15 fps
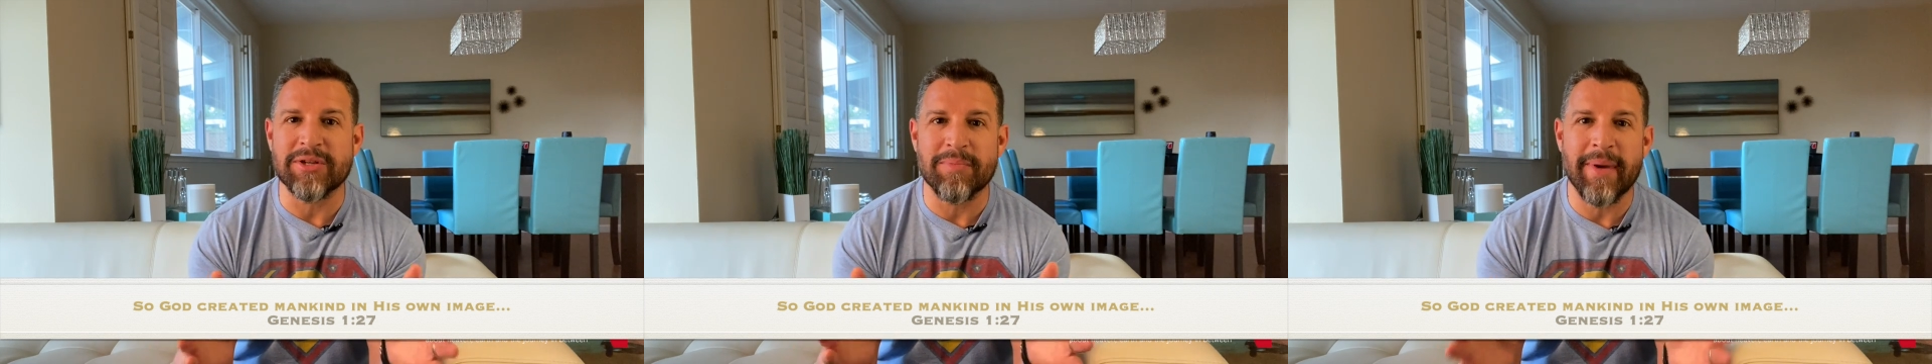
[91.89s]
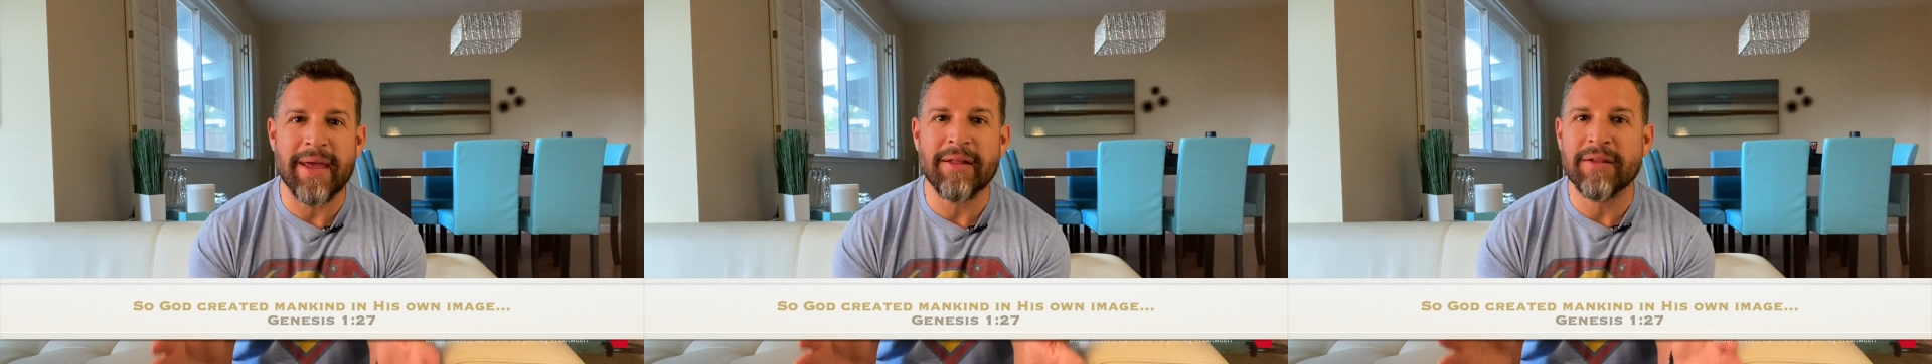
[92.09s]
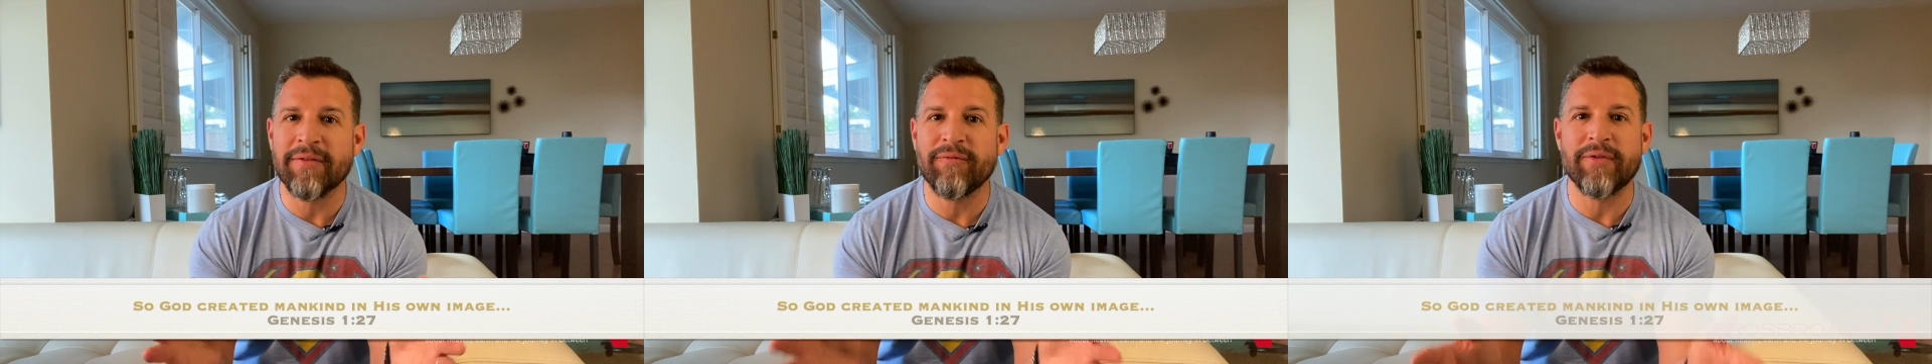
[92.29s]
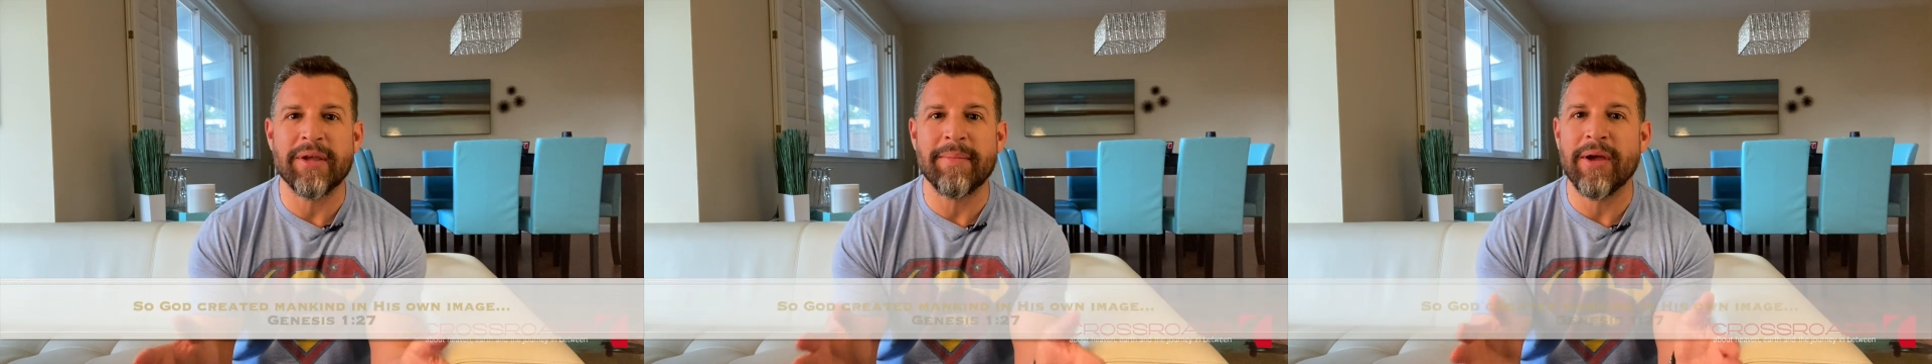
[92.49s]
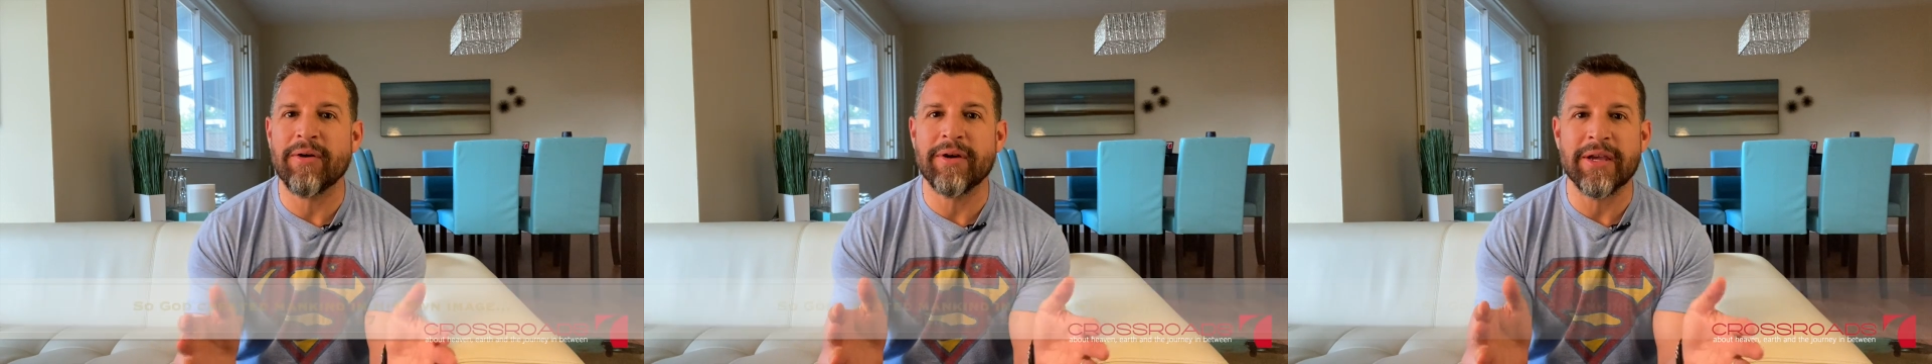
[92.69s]
Male and
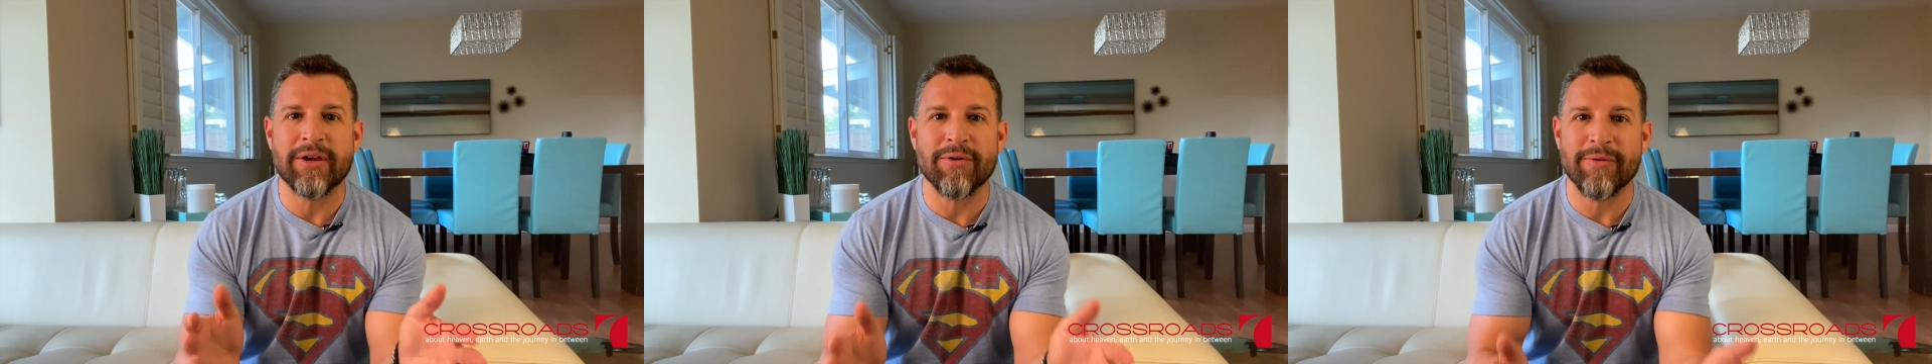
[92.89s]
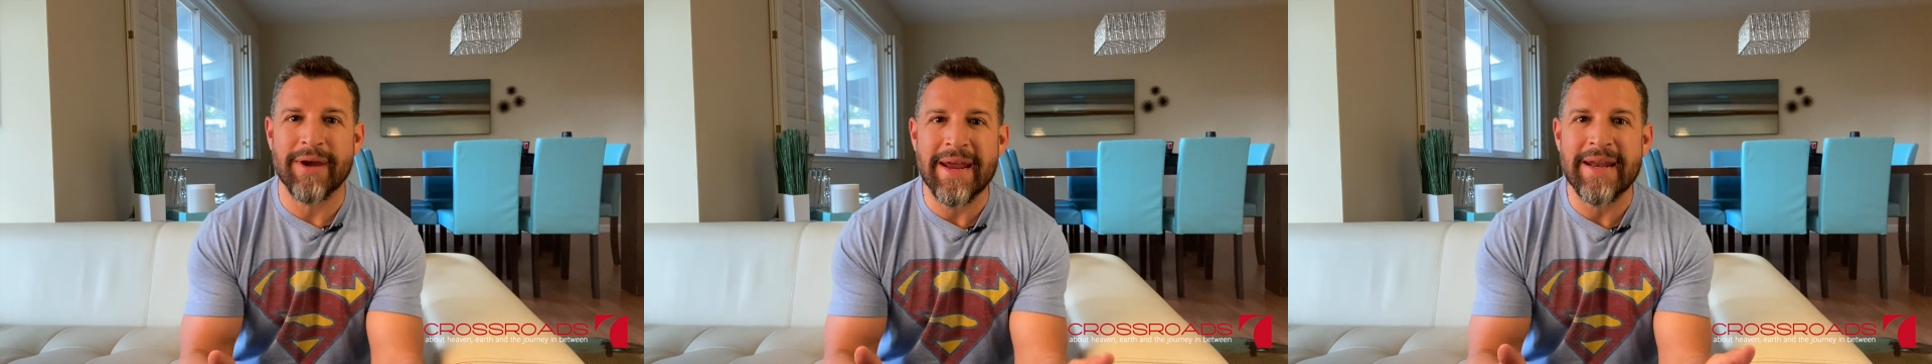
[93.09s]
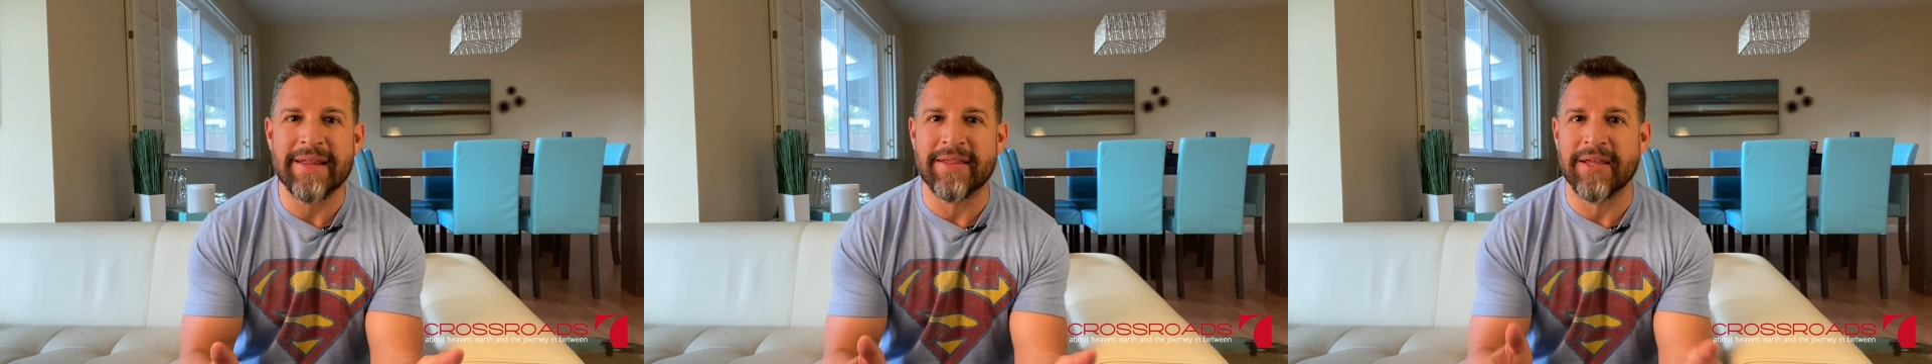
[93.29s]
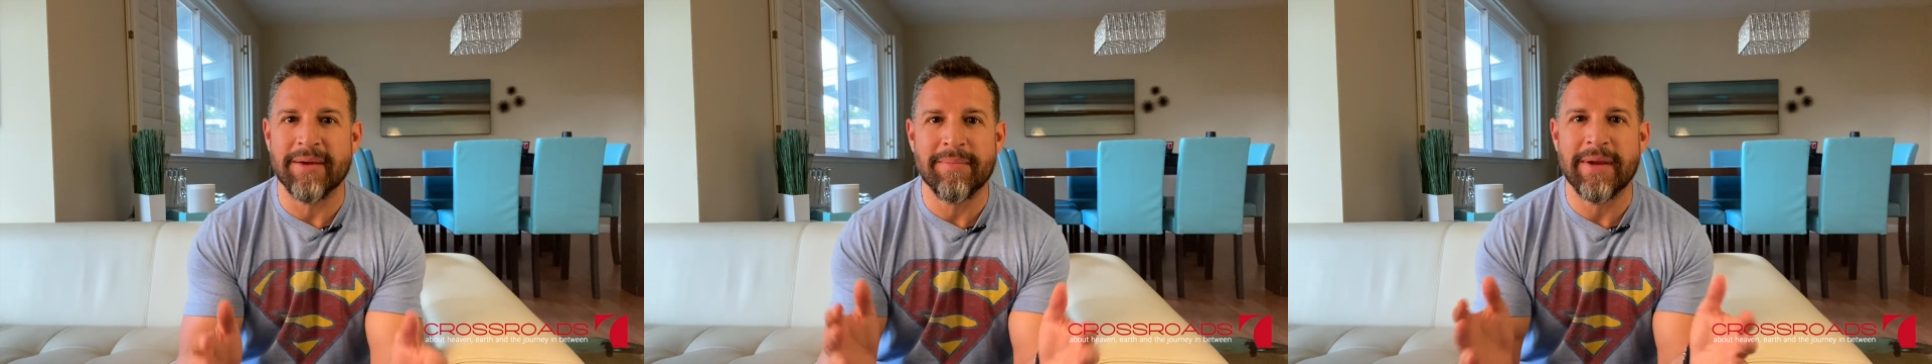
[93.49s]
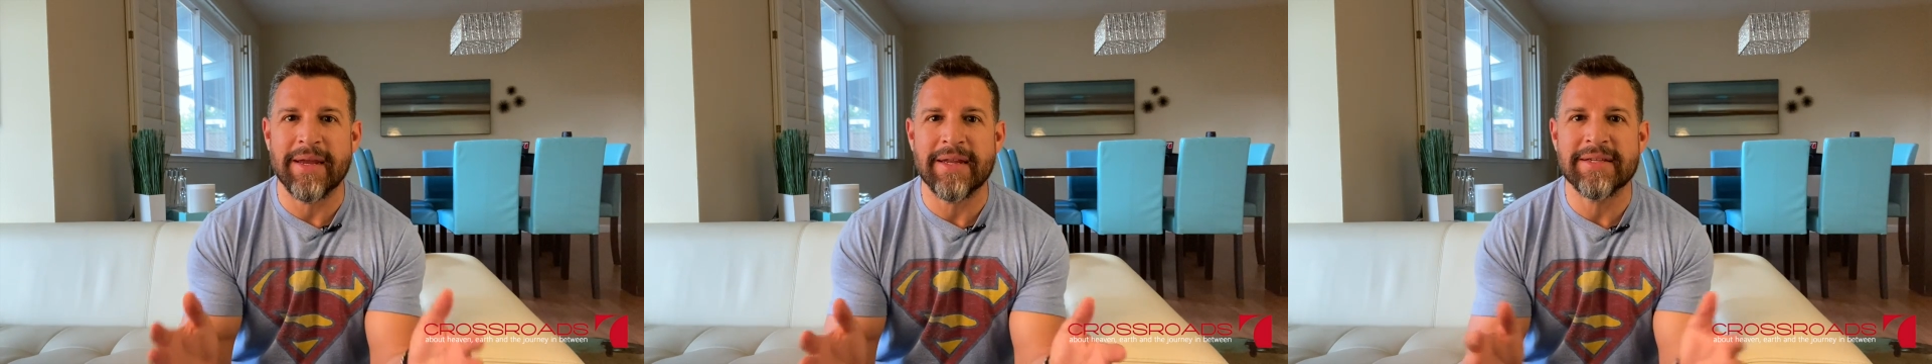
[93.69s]
female, he created them
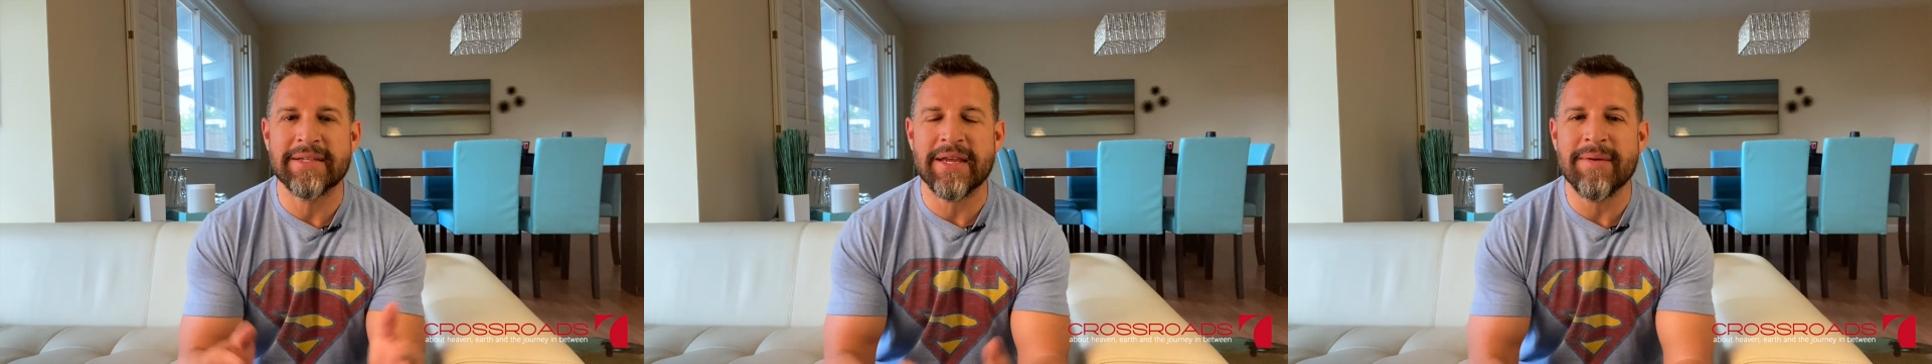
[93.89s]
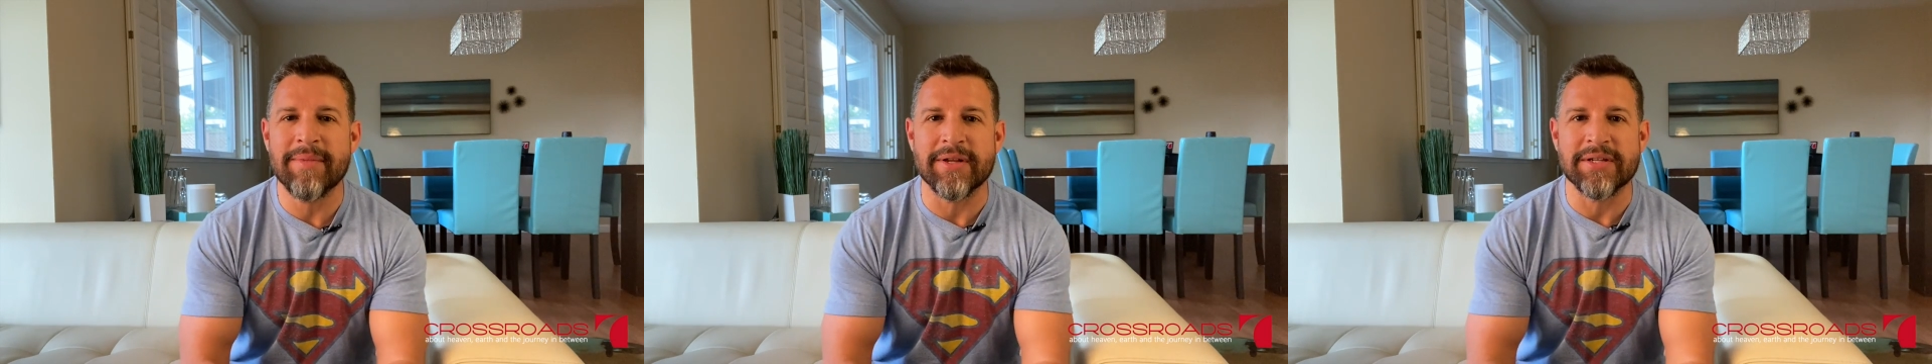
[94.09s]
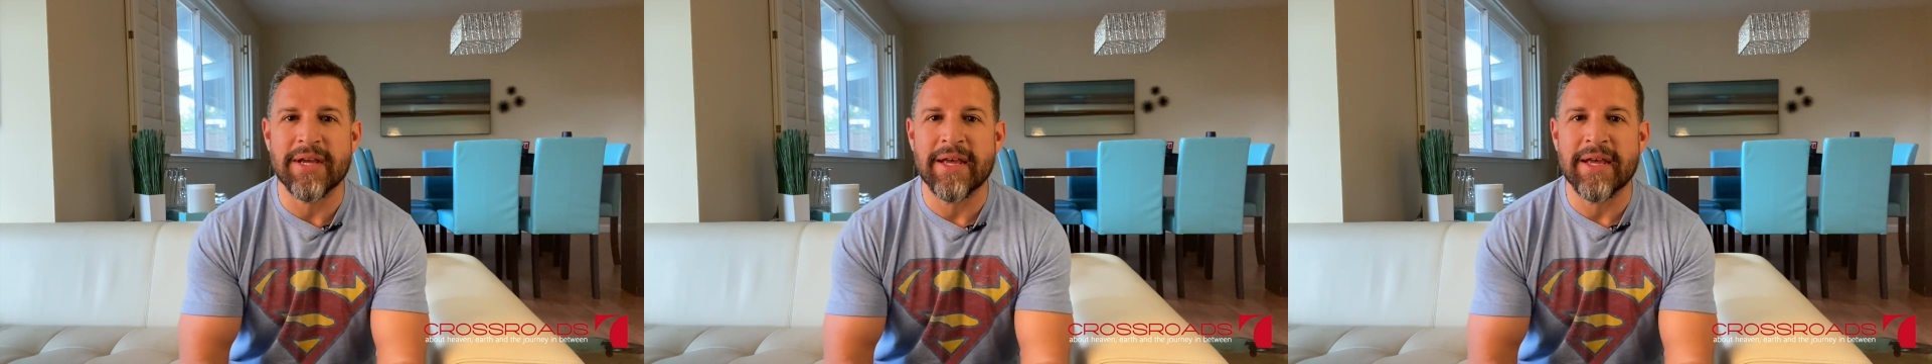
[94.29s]
in his image.